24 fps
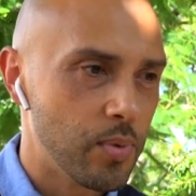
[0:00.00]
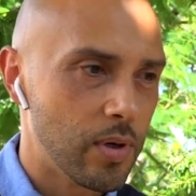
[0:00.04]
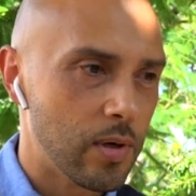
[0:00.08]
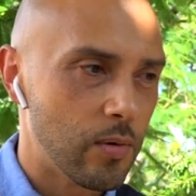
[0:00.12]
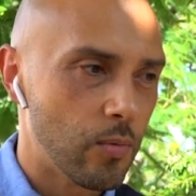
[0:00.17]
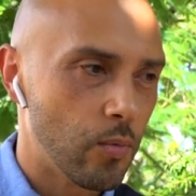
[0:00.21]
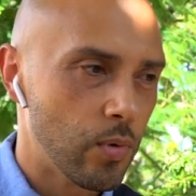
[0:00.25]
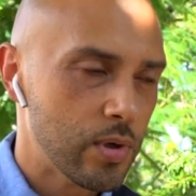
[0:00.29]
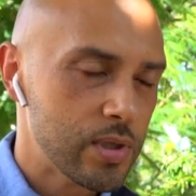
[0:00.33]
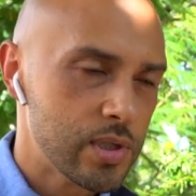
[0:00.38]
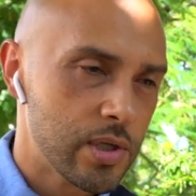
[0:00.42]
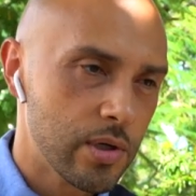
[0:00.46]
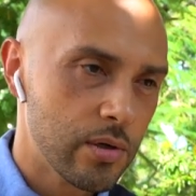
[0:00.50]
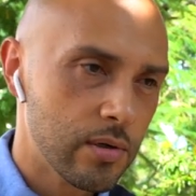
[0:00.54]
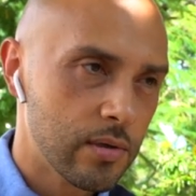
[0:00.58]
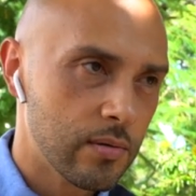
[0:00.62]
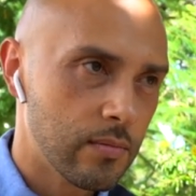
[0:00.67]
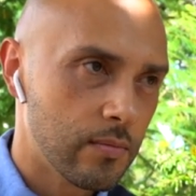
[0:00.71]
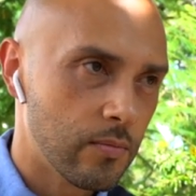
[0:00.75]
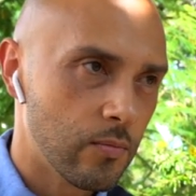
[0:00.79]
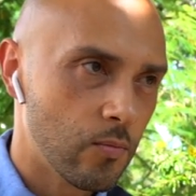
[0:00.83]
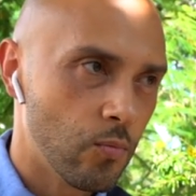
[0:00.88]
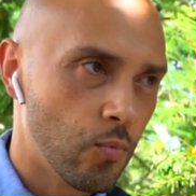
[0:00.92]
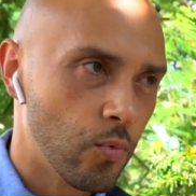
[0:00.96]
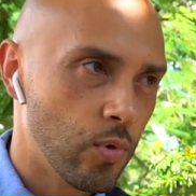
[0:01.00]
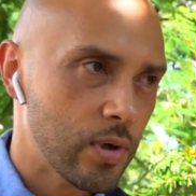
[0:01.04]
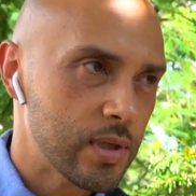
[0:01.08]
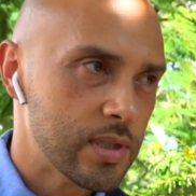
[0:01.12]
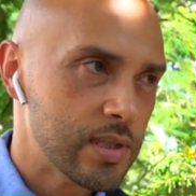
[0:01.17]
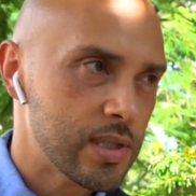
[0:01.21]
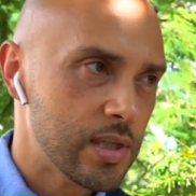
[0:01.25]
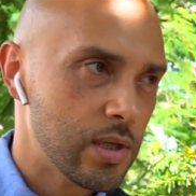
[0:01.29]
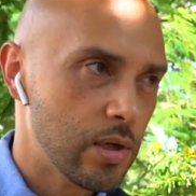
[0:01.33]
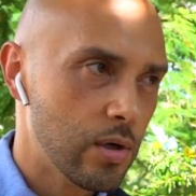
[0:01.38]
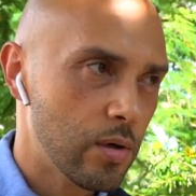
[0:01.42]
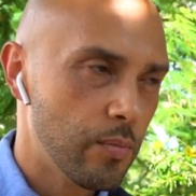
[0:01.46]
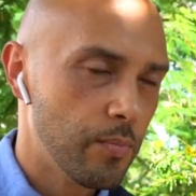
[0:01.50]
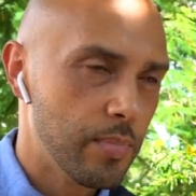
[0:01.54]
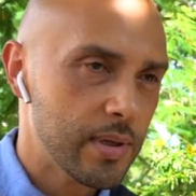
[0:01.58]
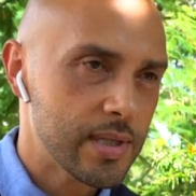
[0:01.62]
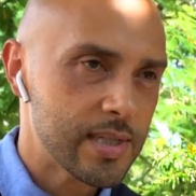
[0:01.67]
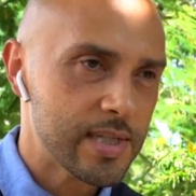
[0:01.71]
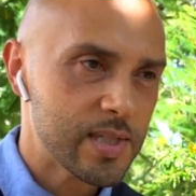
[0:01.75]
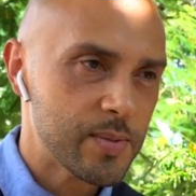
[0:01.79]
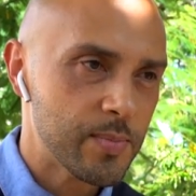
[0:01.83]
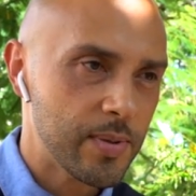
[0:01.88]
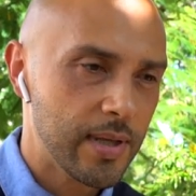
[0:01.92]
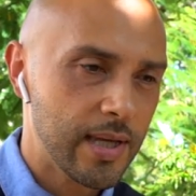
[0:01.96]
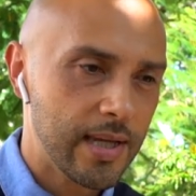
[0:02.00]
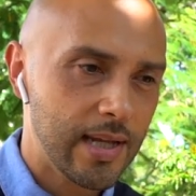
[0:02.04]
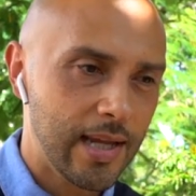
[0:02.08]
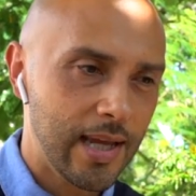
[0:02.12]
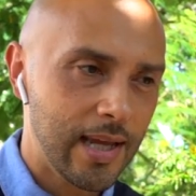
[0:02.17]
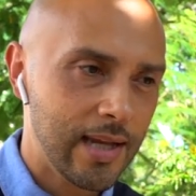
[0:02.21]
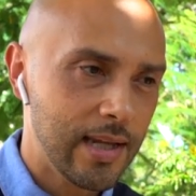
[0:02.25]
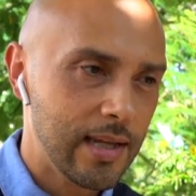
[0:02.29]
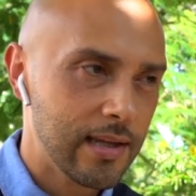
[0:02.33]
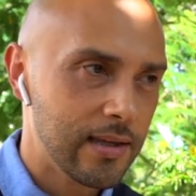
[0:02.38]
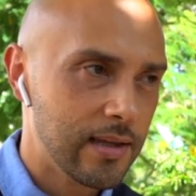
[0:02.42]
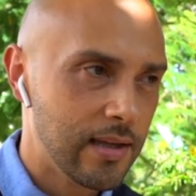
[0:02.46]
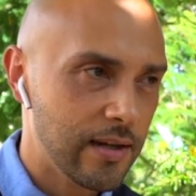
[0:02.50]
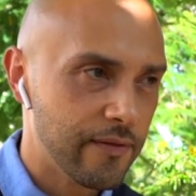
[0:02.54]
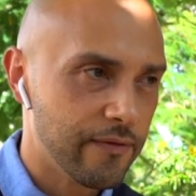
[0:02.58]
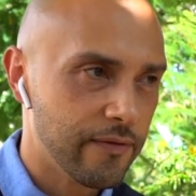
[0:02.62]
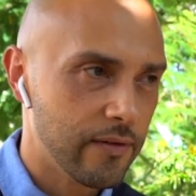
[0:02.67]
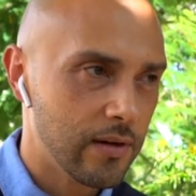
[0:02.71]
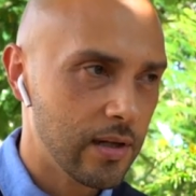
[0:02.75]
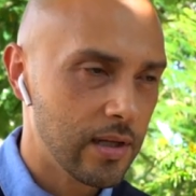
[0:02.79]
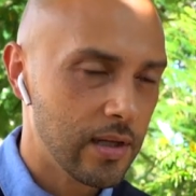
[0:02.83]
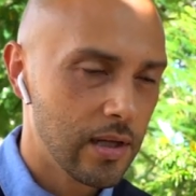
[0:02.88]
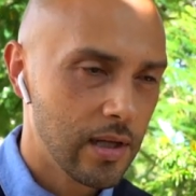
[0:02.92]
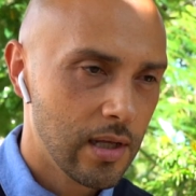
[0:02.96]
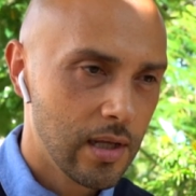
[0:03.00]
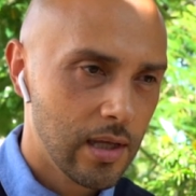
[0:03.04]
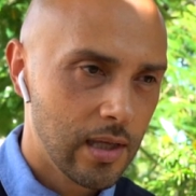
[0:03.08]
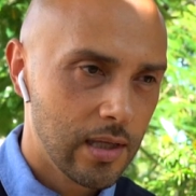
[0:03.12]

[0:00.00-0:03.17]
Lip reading: But was your business plan any different